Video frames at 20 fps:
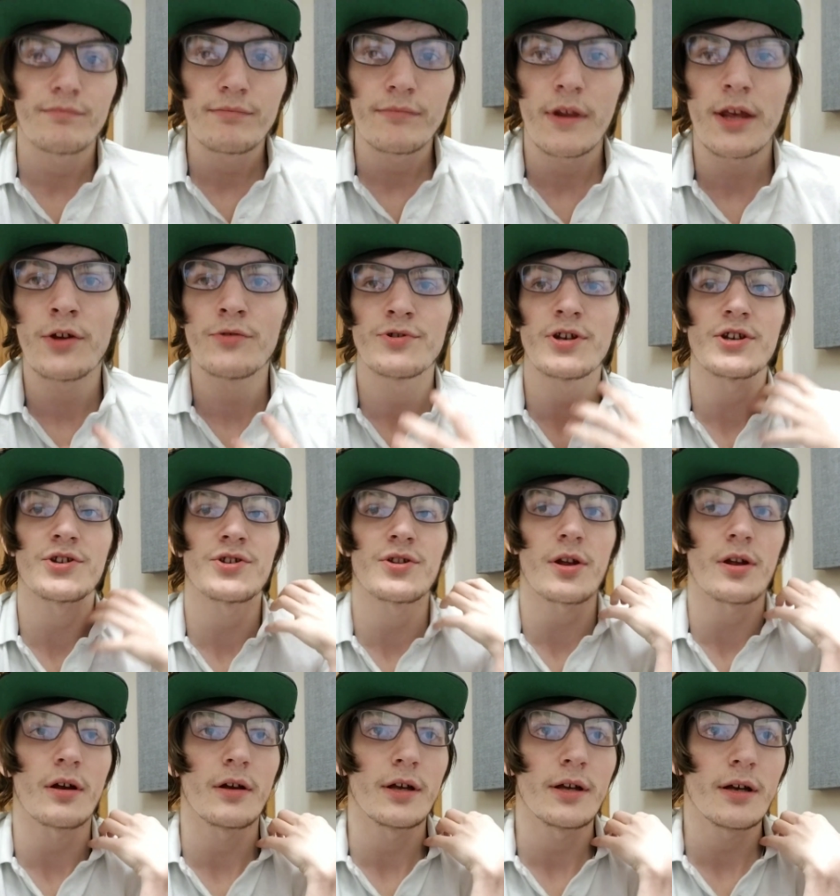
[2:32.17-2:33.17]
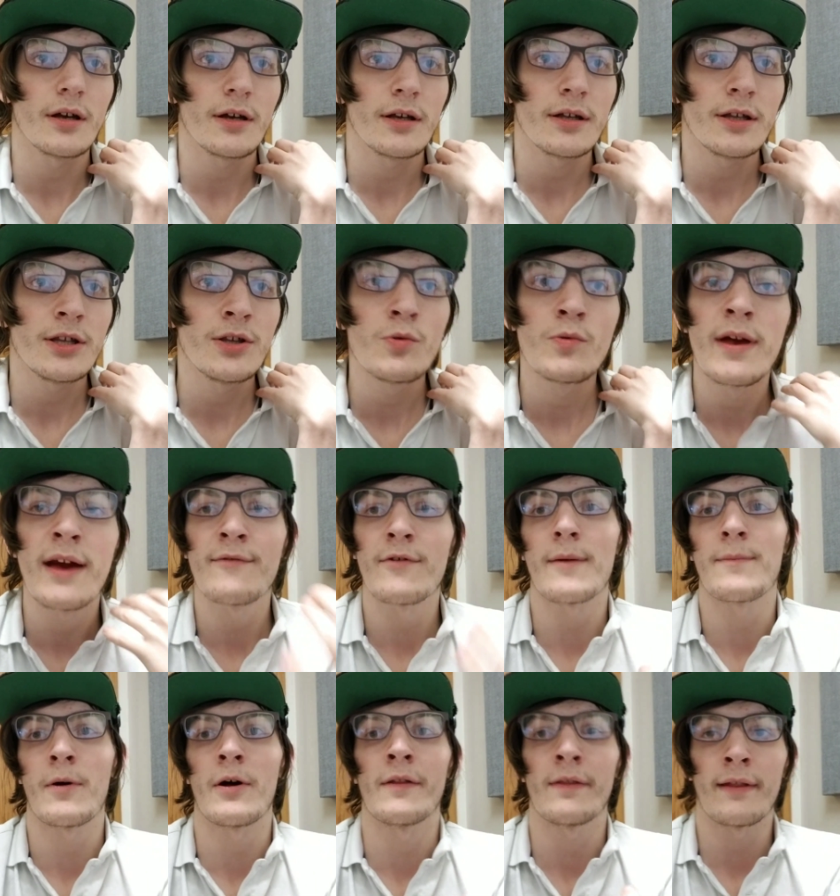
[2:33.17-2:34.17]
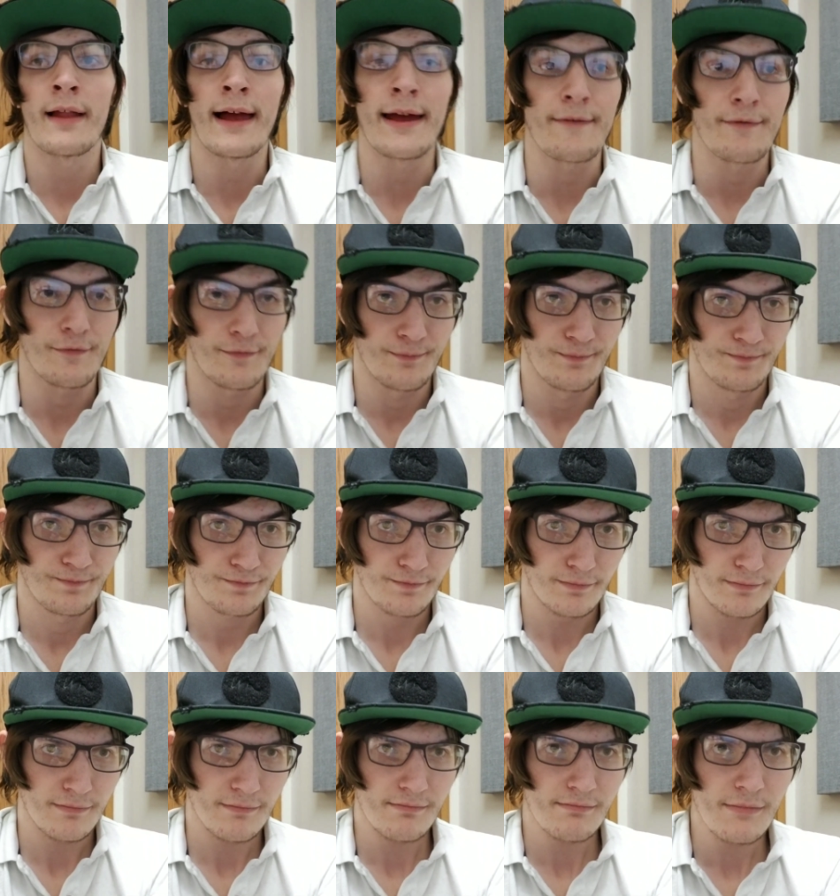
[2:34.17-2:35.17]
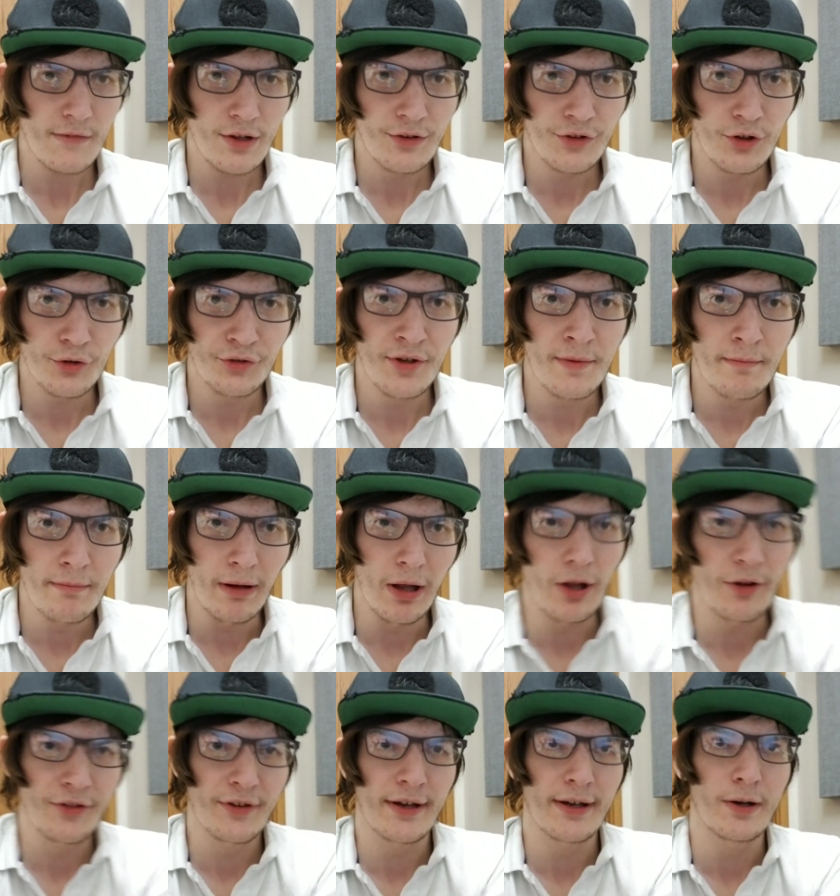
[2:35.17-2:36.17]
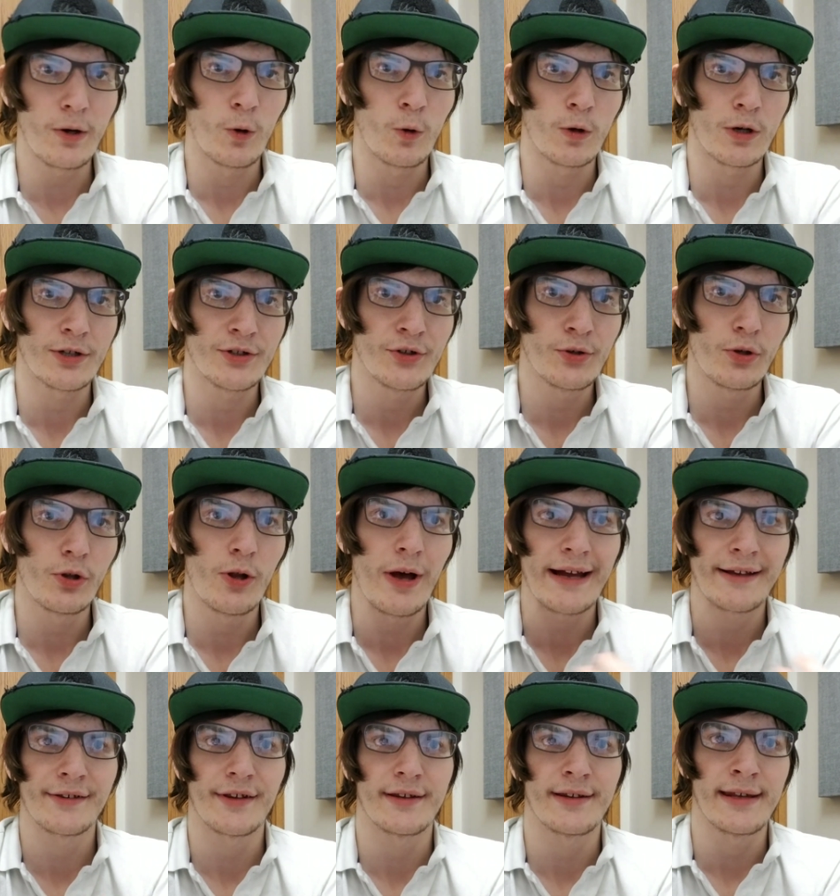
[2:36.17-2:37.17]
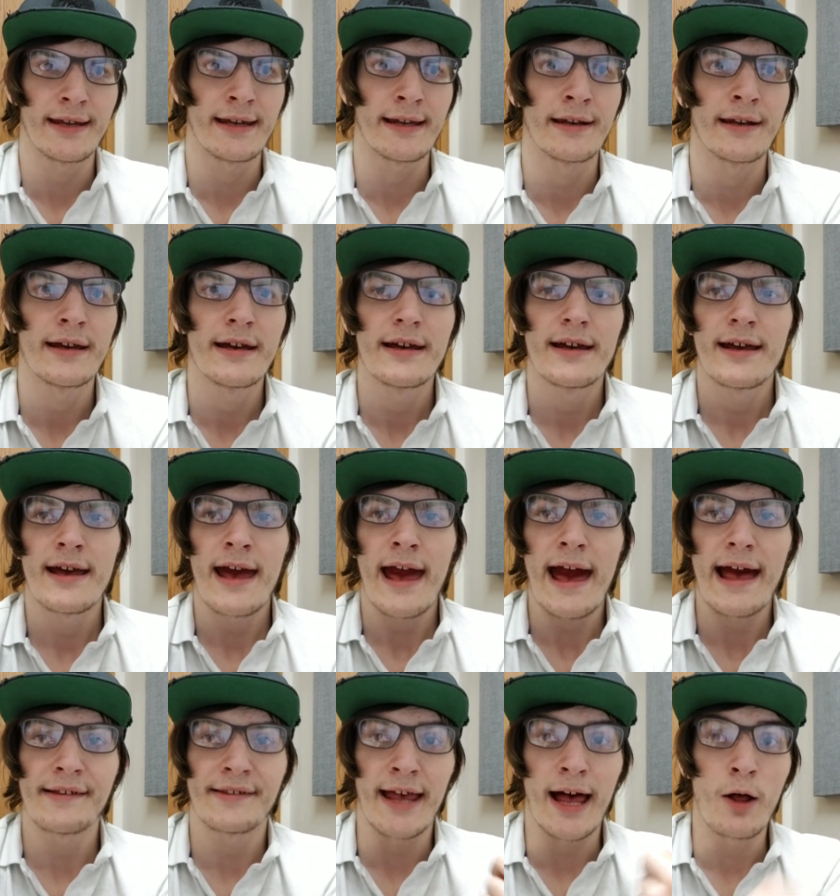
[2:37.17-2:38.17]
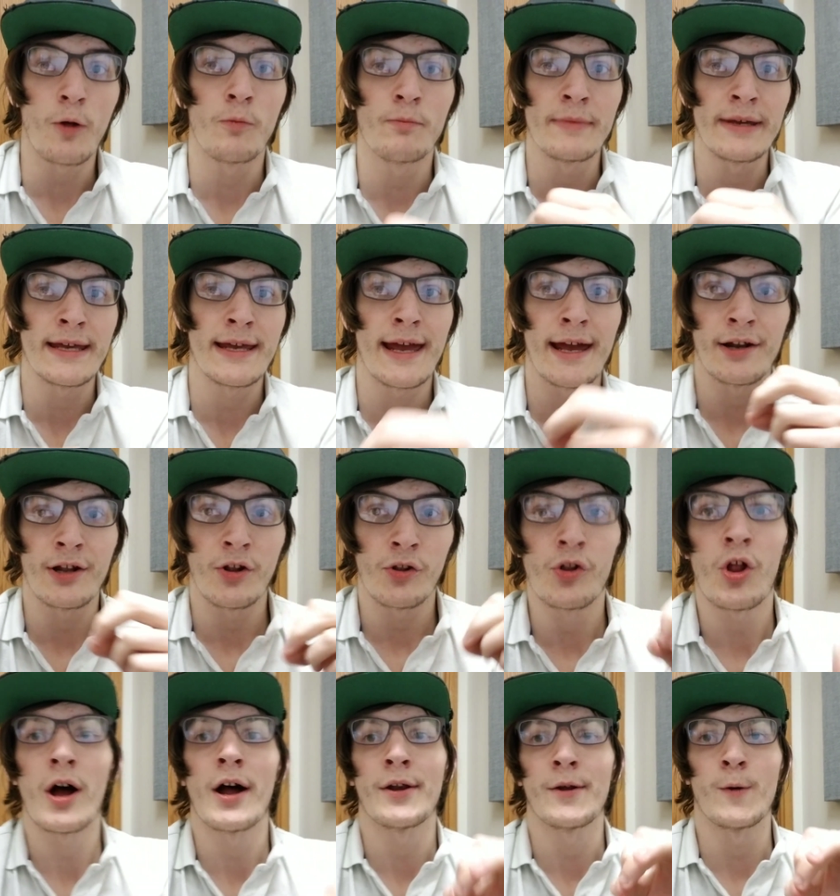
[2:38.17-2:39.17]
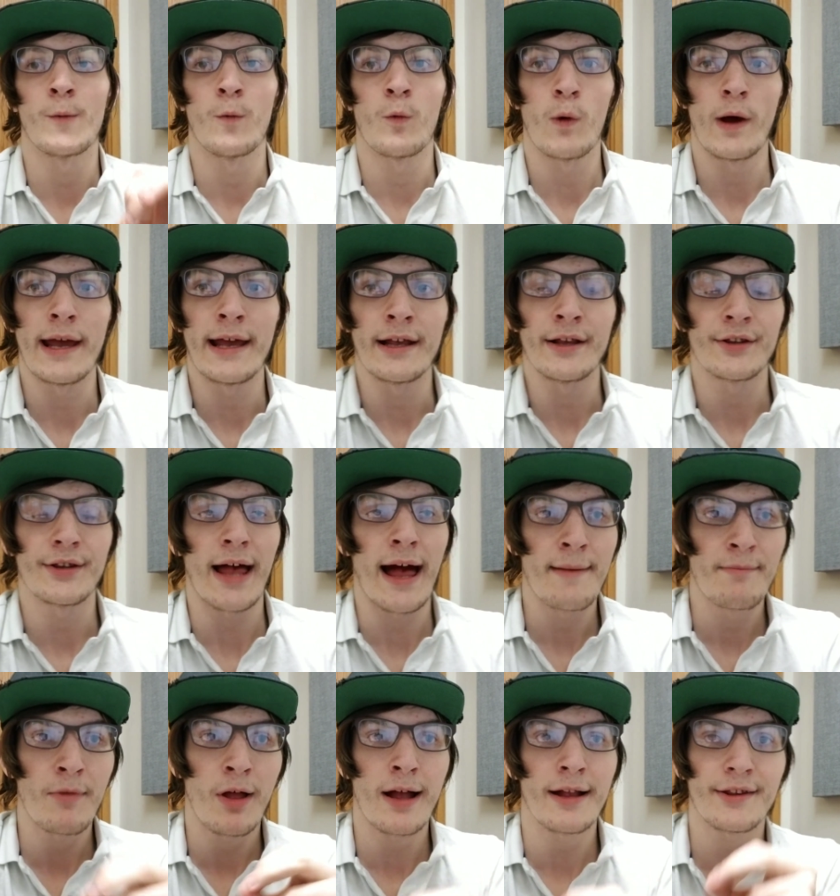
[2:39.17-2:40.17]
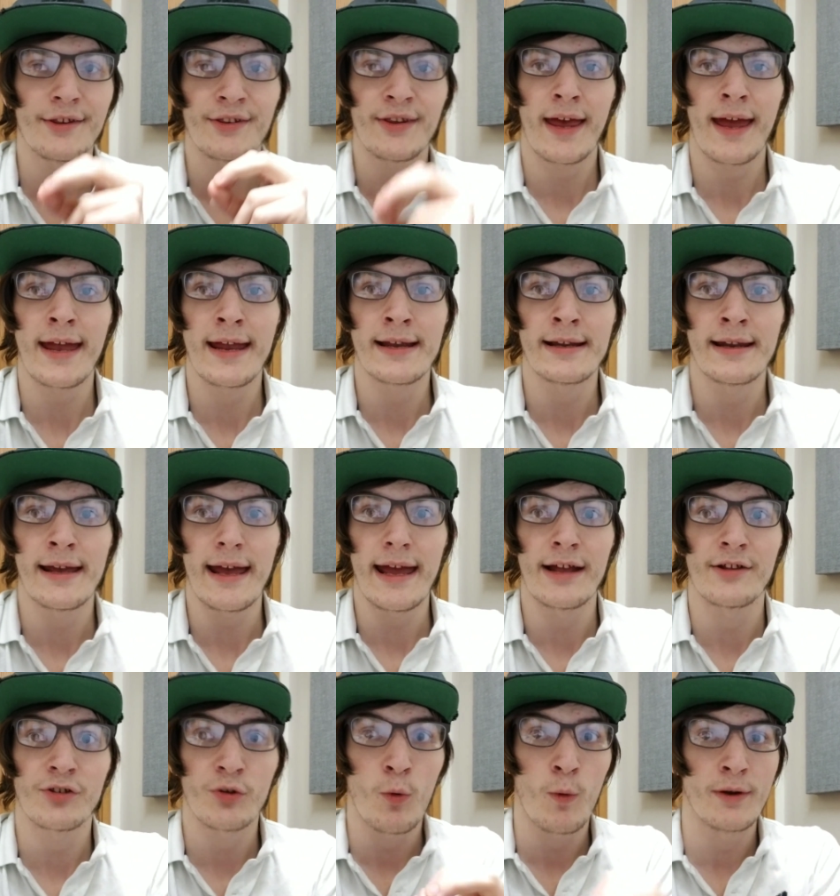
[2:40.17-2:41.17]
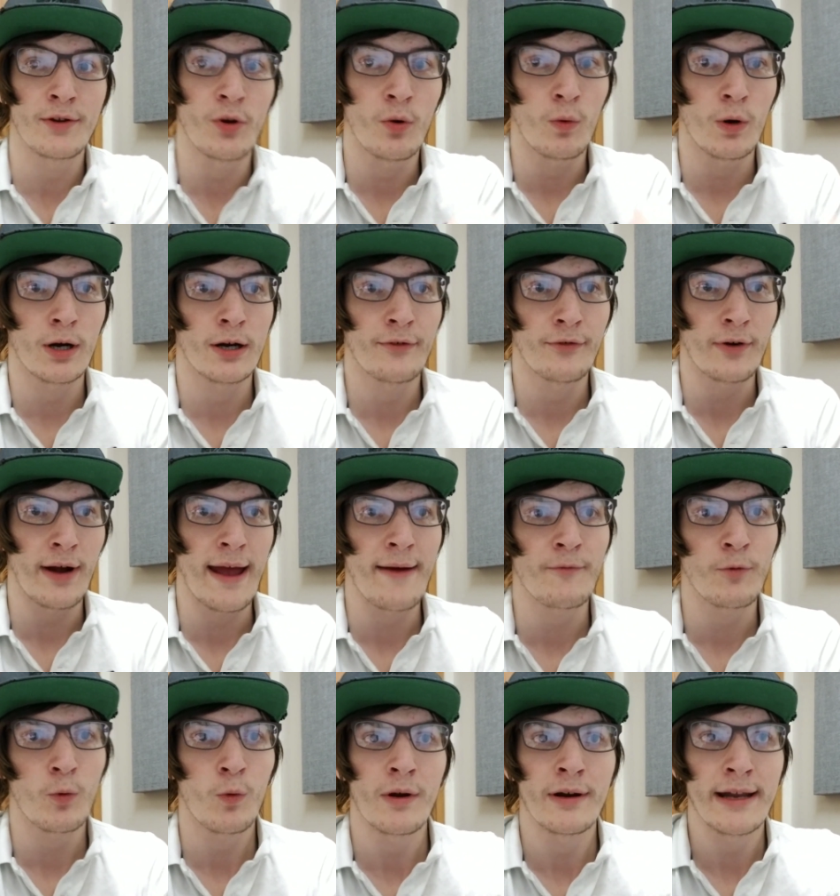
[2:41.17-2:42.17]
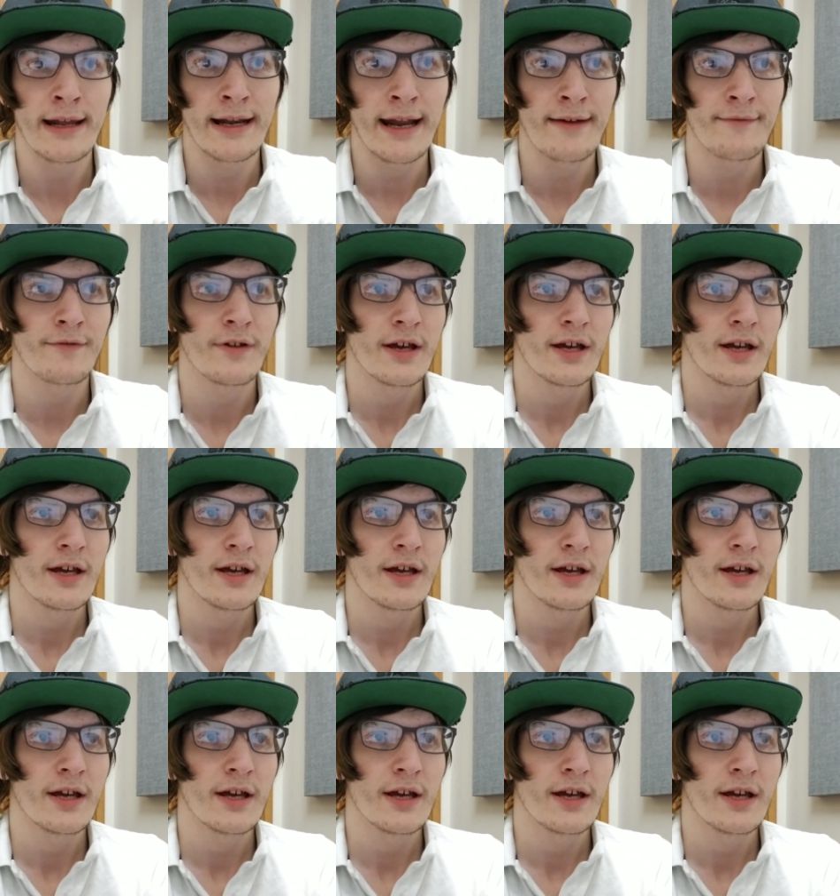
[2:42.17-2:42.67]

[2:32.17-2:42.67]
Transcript: give up on life. So Cymbalta or Duloxetine has helped me in a lot of ways. I'm not saying it's going to work for everyone, and I